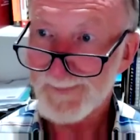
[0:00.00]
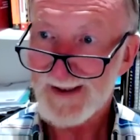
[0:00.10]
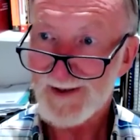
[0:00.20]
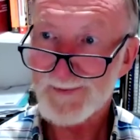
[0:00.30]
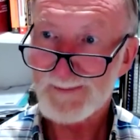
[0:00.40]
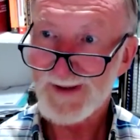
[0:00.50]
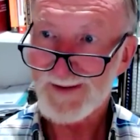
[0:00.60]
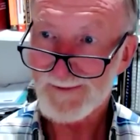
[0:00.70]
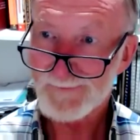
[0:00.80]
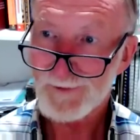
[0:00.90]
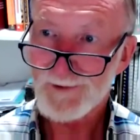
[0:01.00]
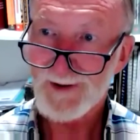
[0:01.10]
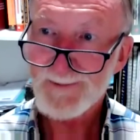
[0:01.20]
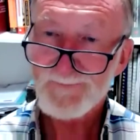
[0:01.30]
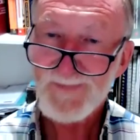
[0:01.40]
parts per million of
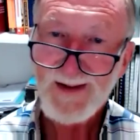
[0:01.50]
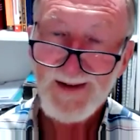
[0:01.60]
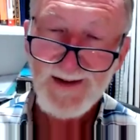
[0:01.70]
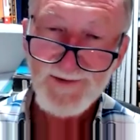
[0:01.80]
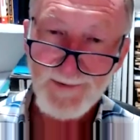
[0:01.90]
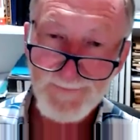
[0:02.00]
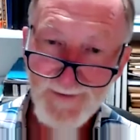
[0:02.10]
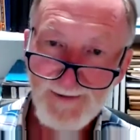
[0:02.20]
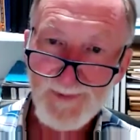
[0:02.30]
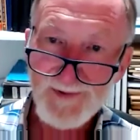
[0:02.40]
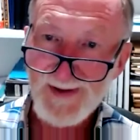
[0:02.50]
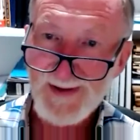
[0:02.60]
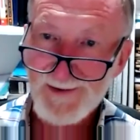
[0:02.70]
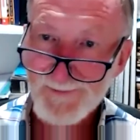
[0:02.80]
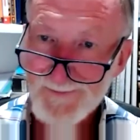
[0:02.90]
chlorine. So
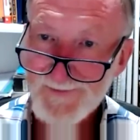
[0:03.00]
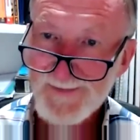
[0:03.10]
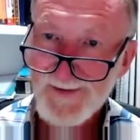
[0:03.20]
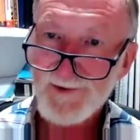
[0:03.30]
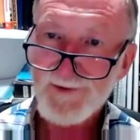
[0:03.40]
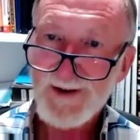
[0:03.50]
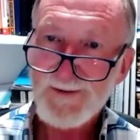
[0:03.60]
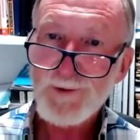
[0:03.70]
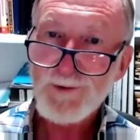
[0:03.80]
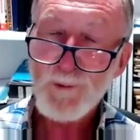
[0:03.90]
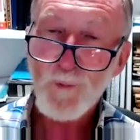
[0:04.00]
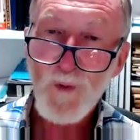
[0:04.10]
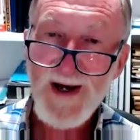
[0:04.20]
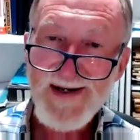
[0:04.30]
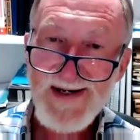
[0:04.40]
5% has 50,000. If you do
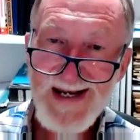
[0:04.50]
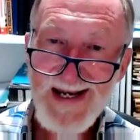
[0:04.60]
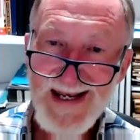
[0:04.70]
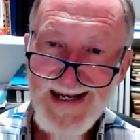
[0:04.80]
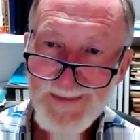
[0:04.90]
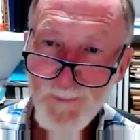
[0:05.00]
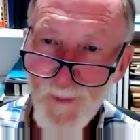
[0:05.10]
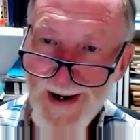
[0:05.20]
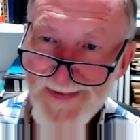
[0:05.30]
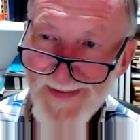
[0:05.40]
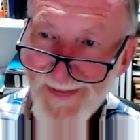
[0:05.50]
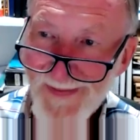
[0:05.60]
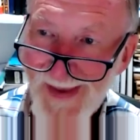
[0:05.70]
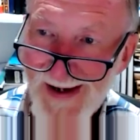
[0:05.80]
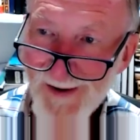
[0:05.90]
1 in
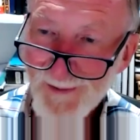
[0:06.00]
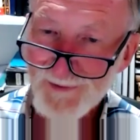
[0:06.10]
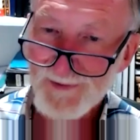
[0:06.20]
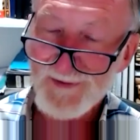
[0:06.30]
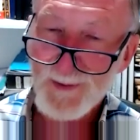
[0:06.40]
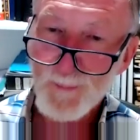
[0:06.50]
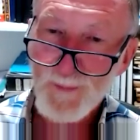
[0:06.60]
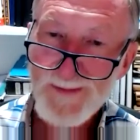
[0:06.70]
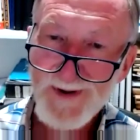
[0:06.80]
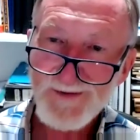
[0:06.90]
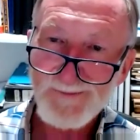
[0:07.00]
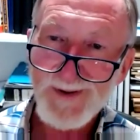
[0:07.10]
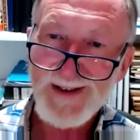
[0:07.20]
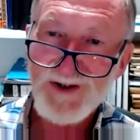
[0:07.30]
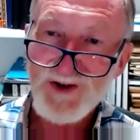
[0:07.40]
1,000, so 1 mL of
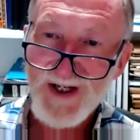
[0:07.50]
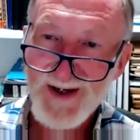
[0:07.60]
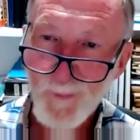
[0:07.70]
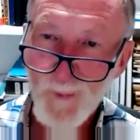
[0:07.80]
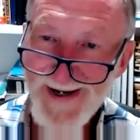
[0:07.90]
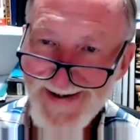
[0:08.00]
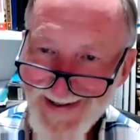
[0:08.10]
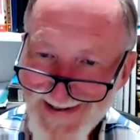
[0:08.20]
bleach and 1